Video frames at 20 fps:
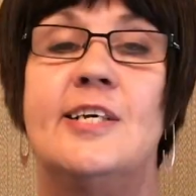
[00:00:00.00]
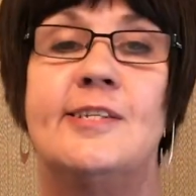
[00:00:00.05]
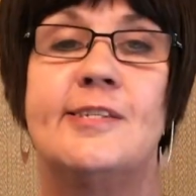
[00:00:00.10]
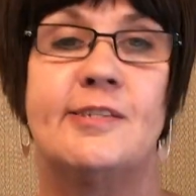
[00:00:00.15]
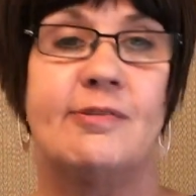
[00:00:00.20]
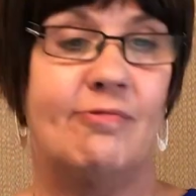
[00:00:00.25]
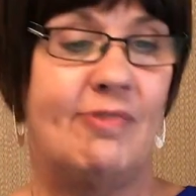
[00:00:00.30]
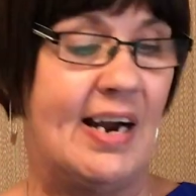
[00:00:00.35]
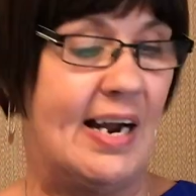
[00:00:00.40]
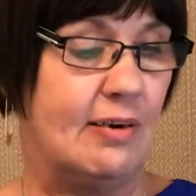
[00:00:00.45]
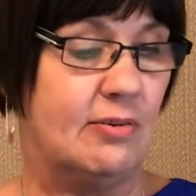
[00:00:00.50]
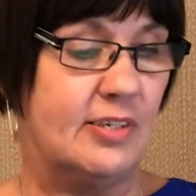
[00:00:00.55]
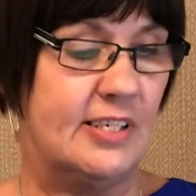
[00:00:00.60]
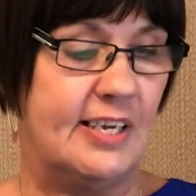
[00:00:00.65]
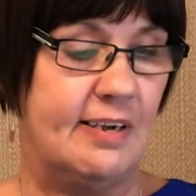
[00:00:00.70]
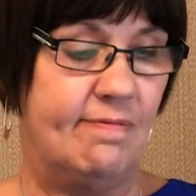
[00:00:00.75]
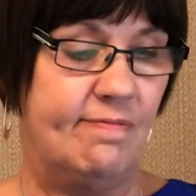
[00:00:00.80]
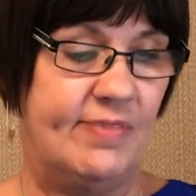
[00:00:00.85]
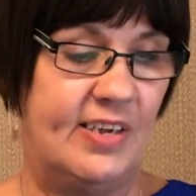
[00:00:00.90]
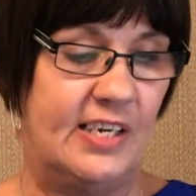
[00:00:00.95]

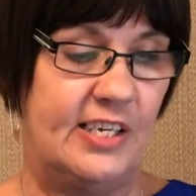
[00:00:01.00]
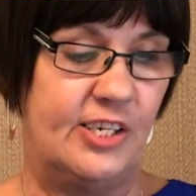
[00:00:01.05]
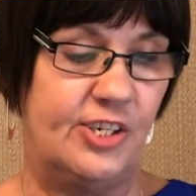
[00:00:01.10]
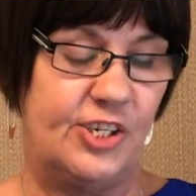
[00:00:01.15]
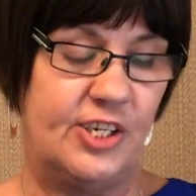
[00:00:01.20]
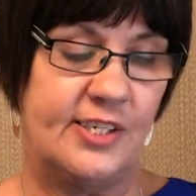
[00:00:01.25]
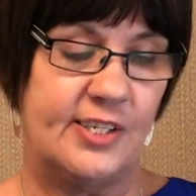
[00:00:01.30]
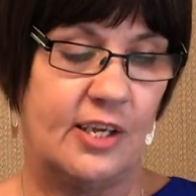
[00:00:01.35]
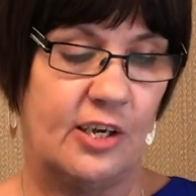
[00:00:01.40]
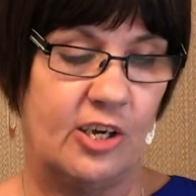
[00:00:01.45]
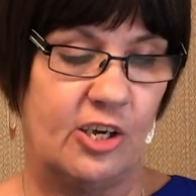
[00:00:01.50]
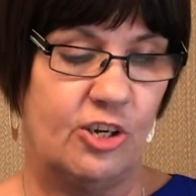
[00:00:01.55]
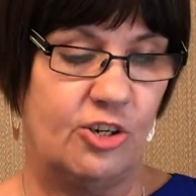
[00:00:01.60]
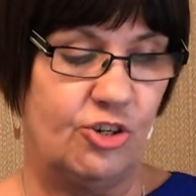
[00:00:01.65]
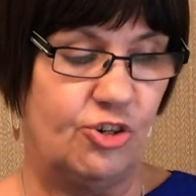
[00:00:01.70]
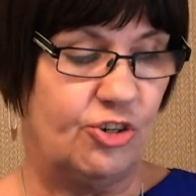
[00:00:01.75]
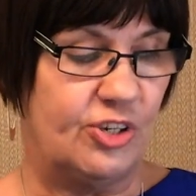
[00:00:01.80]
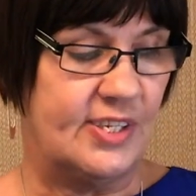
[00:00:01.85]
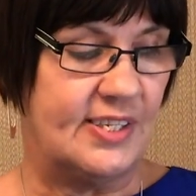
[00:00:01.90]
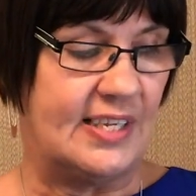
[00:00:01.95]
surrounding villages and
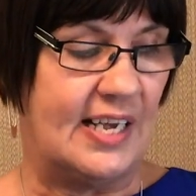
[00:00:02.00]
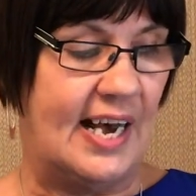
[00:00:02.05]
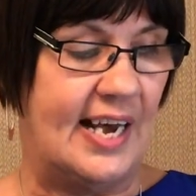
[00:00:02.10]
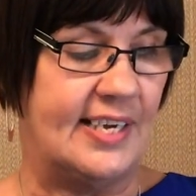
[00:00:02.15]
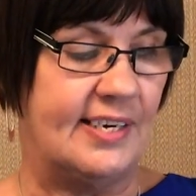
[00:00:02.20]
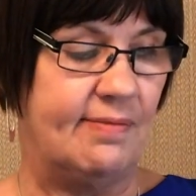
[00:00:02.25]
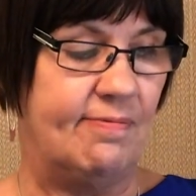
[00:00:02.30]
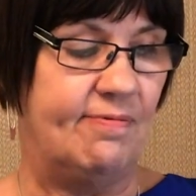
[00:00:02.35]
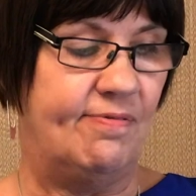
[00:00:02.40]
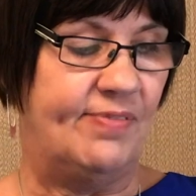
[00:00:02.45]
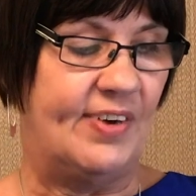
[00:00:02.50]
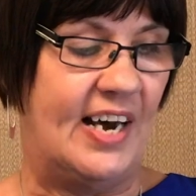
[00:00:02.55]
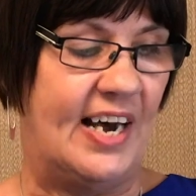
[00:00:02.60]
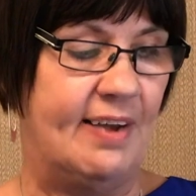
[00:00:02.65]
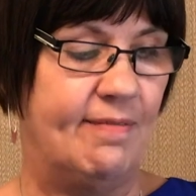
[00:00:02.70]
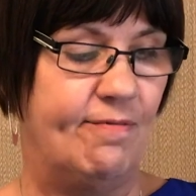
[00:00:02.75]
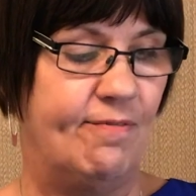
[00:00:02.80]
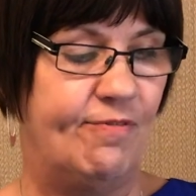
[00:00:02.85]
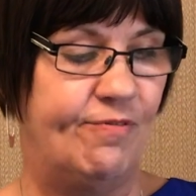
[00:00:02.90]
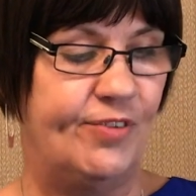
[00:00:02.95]
countryside and
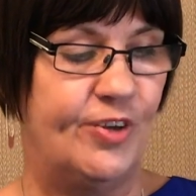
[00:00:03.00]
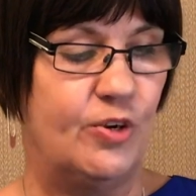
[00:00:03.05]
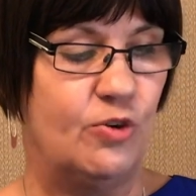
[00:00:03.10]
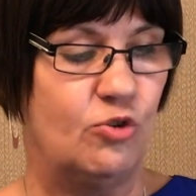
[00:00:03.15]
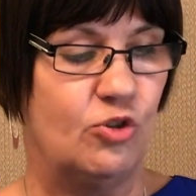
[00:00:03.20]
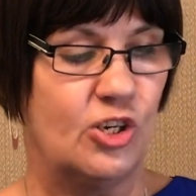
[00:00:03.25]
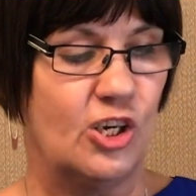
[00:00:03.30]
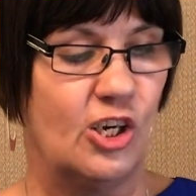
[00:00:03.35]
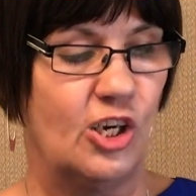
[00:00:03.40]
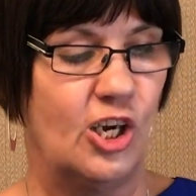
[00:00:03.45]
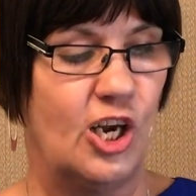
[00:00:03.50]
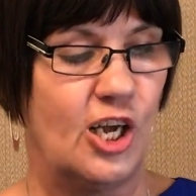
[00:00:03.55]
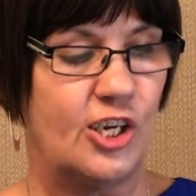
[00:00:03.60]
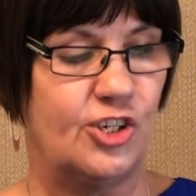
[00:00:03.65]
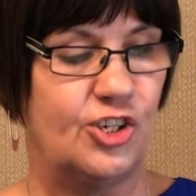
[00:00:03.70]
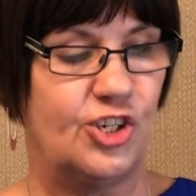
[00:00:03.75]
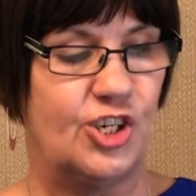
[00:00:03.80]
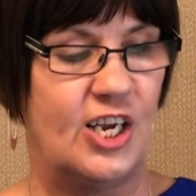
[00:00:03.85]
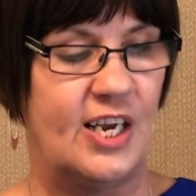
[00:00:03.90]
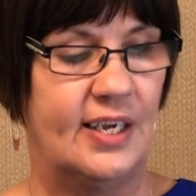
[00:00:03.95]
find food and
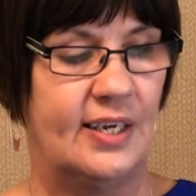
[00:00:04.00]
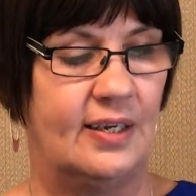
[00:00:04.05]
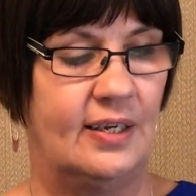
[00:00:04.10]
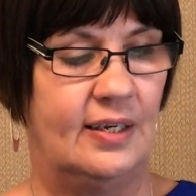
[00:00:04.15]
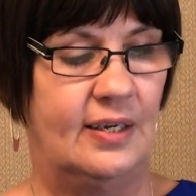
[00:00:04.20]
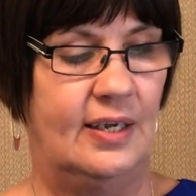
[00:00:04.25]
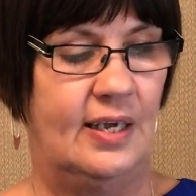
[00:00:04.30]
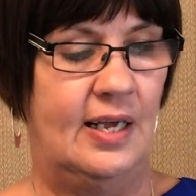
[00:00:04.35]
lodging,